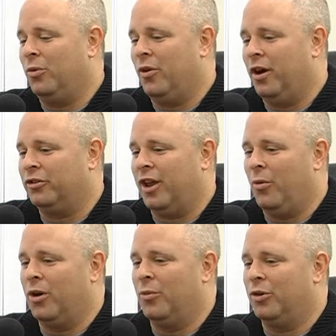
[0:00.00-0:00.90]
us get
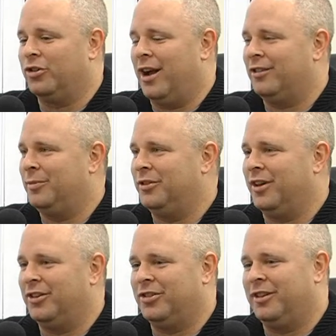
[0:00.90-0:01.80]
one or more shots of
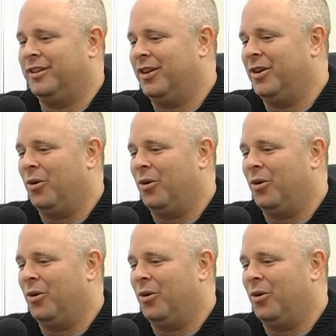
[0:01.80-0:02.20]
possession and